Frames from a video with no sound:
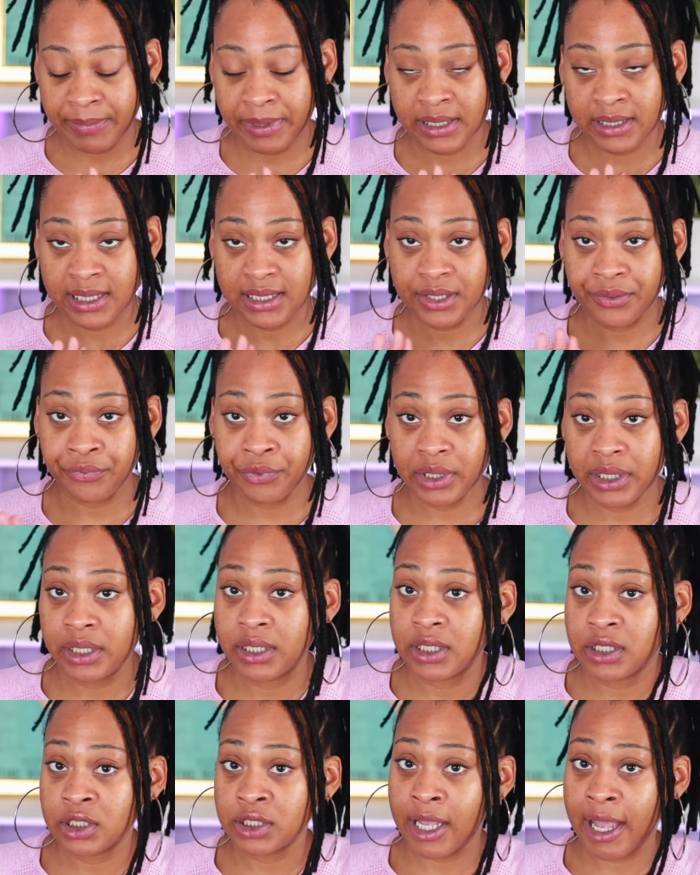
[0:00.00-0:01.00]
But it does a really
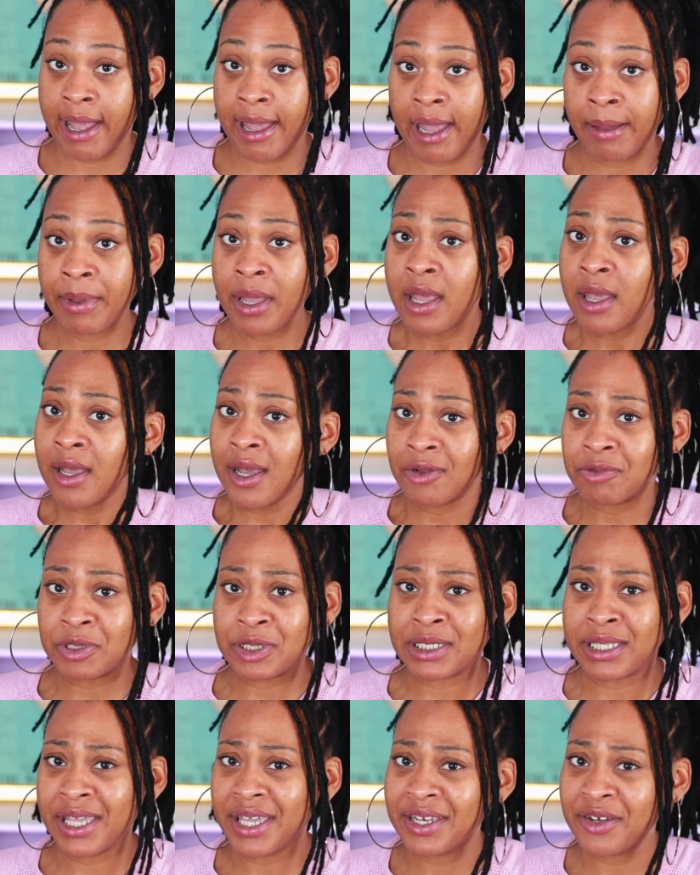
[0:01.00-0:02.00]
good job of
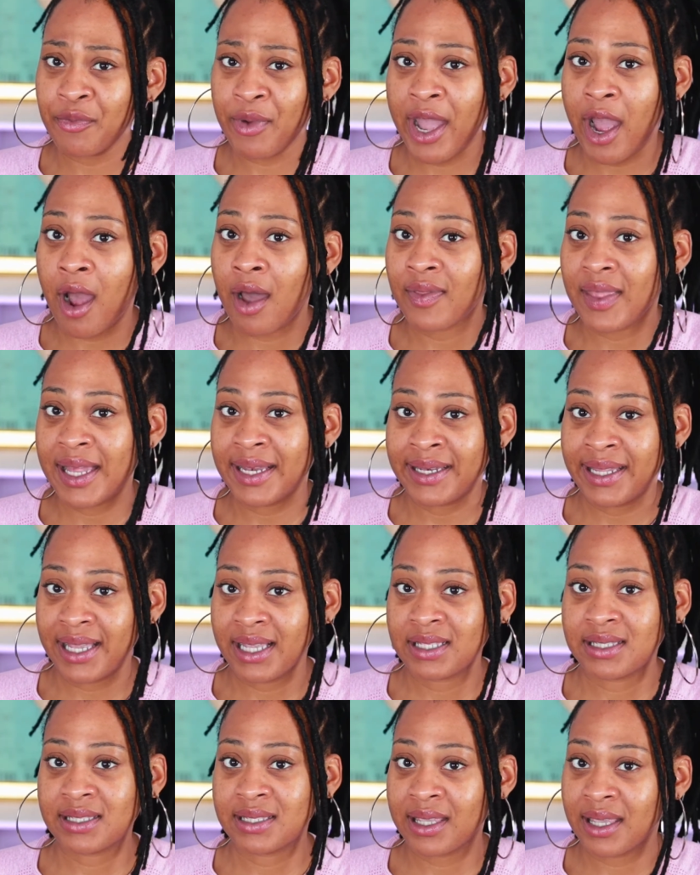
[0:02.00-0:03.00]
just getting away all that
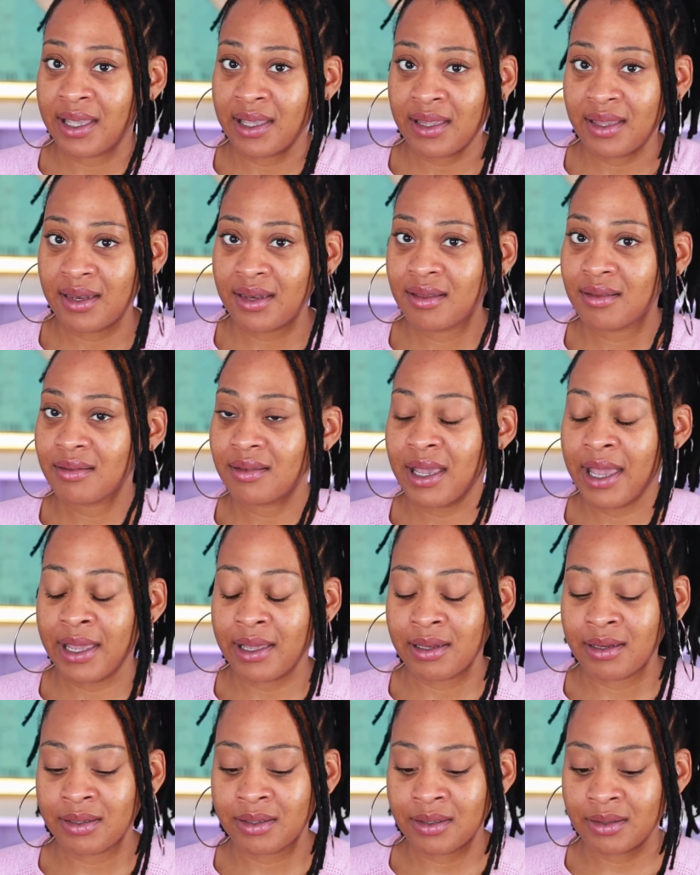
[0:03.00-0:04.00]
dead skin,
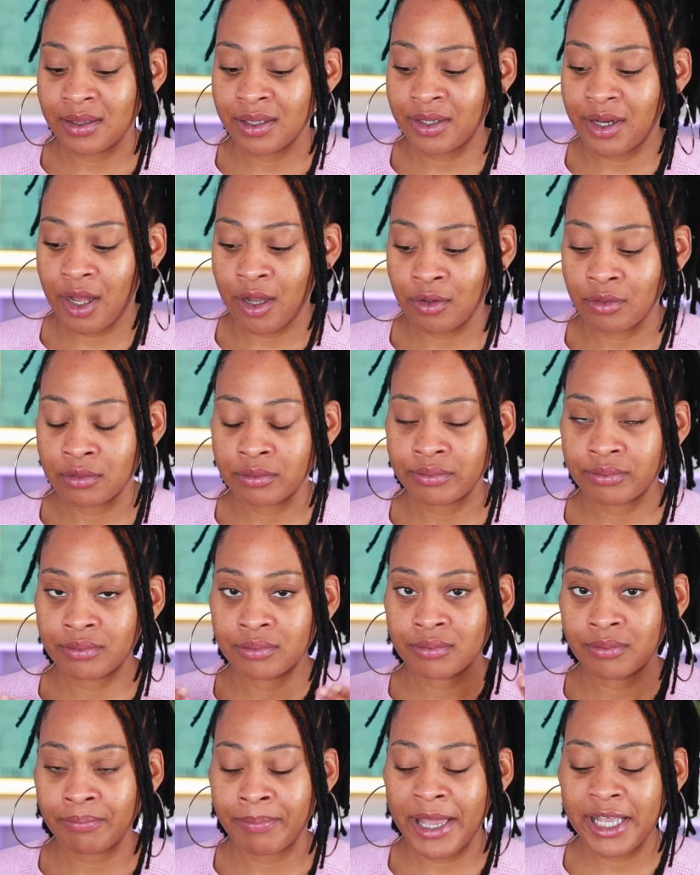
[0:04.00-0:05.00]
and, you know,
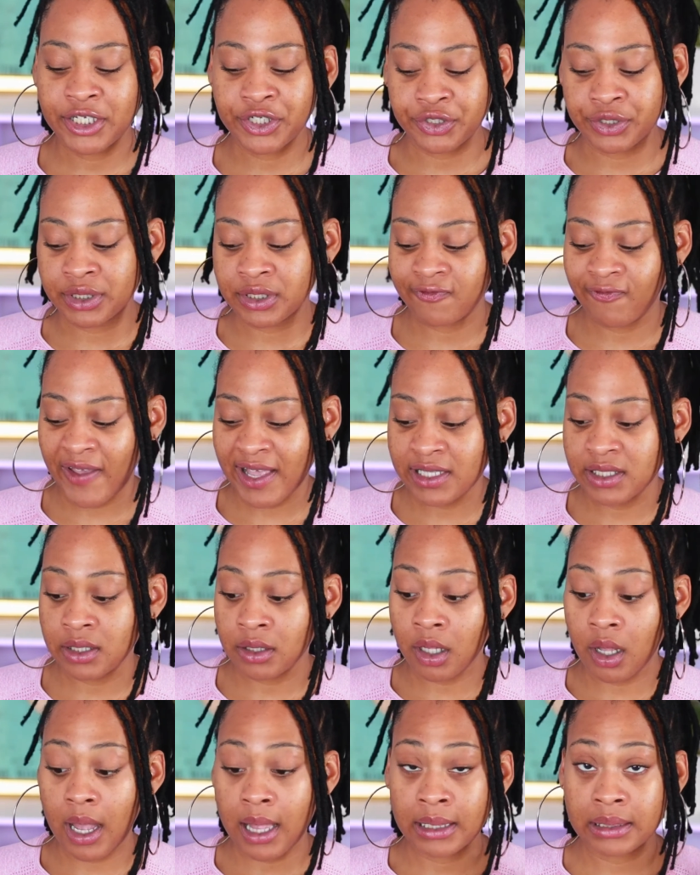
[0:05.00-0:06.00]
makes your face
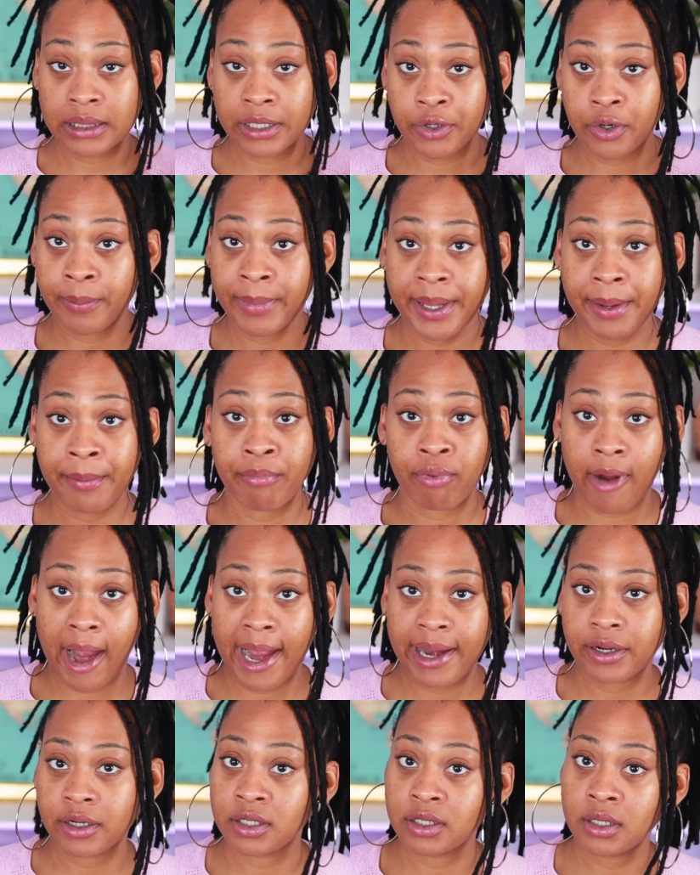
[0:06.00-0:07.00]
look a little bit
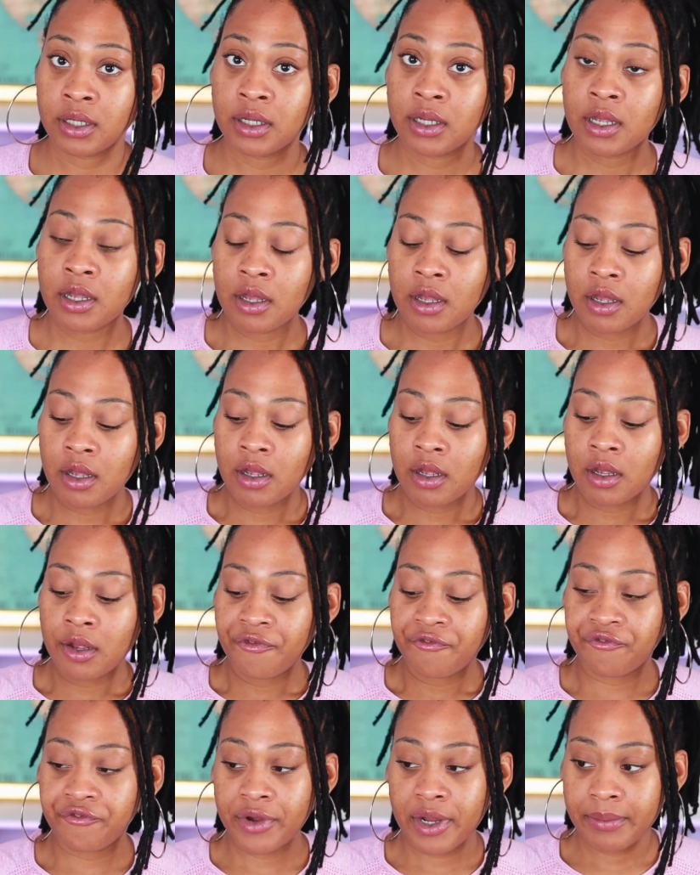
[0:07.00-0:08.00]
brighter
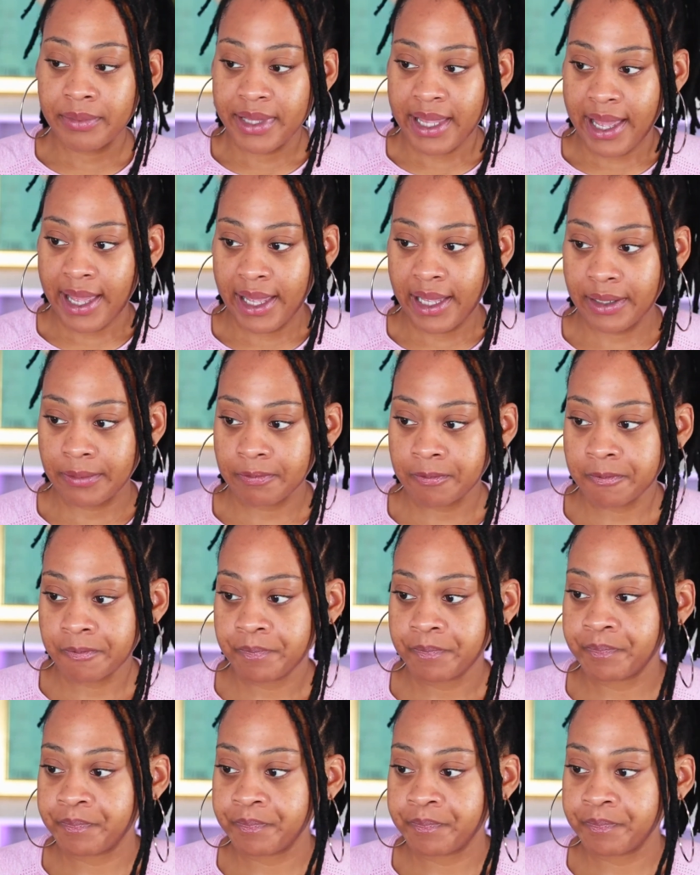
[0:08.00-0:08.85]
from that.